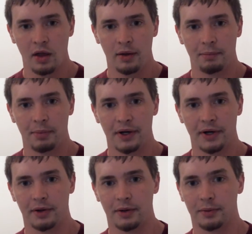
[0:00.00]
But
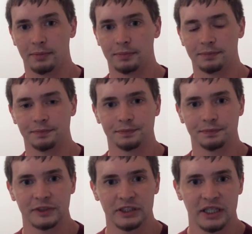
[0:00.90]

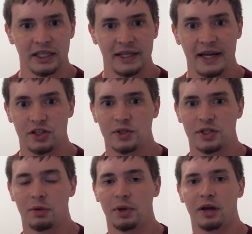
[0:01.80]
yeah, so
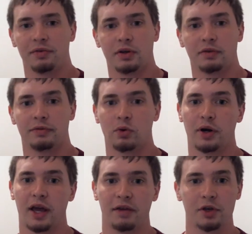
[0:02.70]
he's coming off a
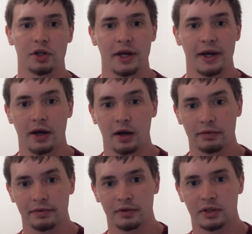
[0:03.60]
4.5-year
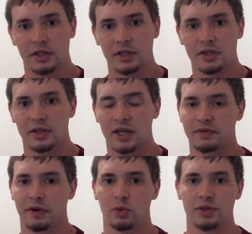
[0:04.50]
layoff. His
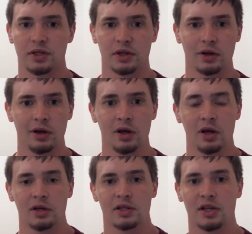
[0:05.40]
last fight was in
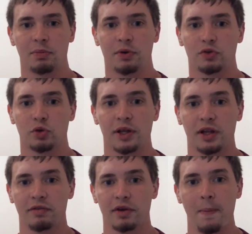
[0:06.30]
December of
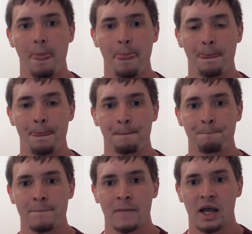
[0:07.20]
2011,
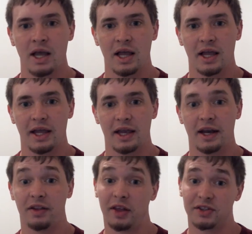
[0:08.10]

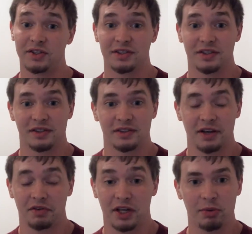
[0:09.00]
and that's
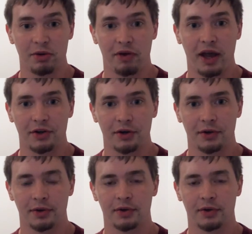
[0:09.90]
definitely going to be a factor.